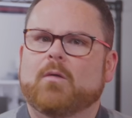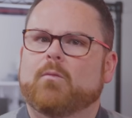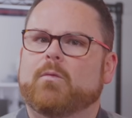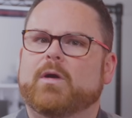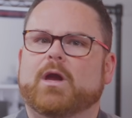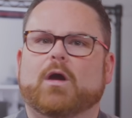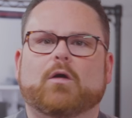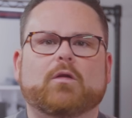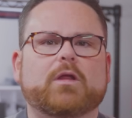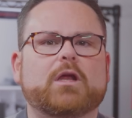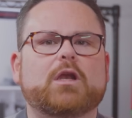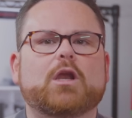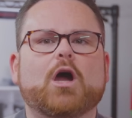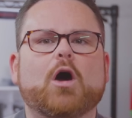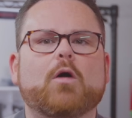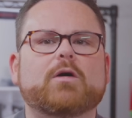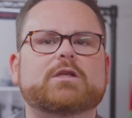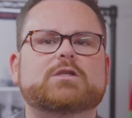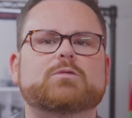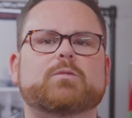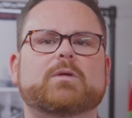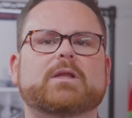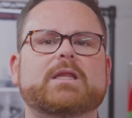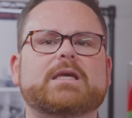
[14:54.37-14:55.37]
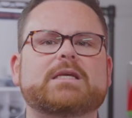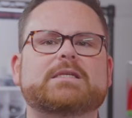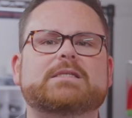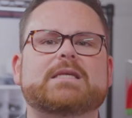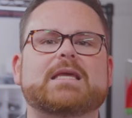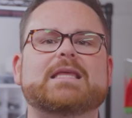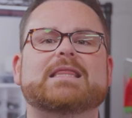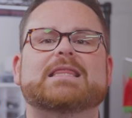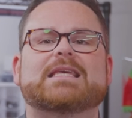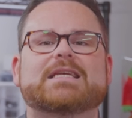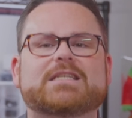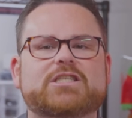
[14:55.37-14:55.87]
We only know it's
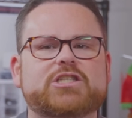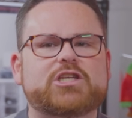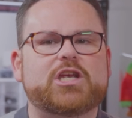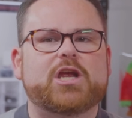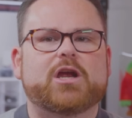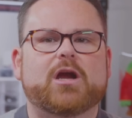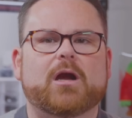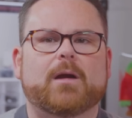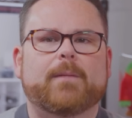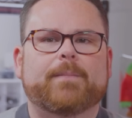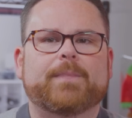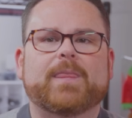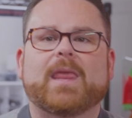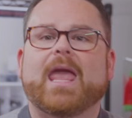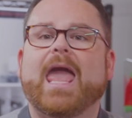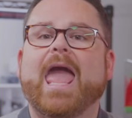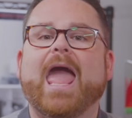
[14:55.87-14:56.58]
releasing this year,